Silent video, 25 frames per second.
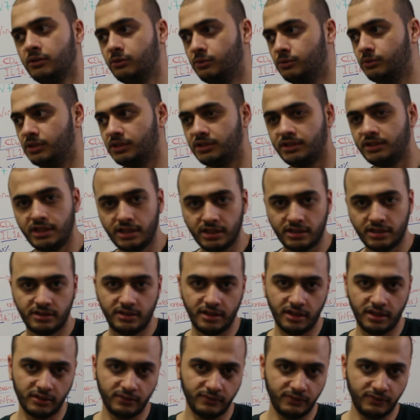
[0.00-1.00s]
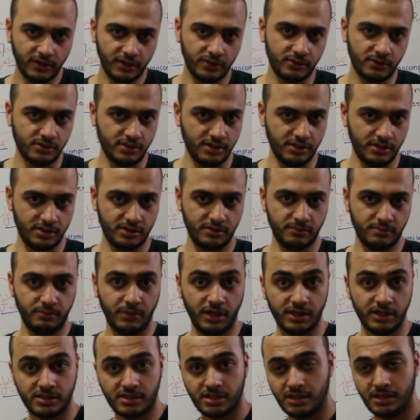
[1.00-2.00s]
to detect that viruses
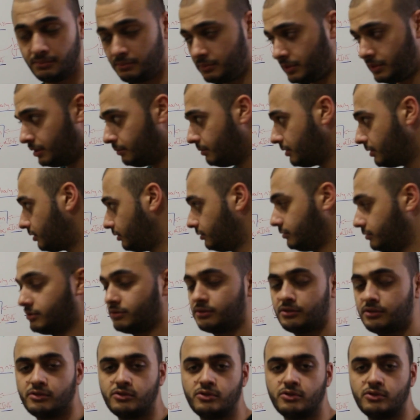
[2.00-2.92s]
by simple methods.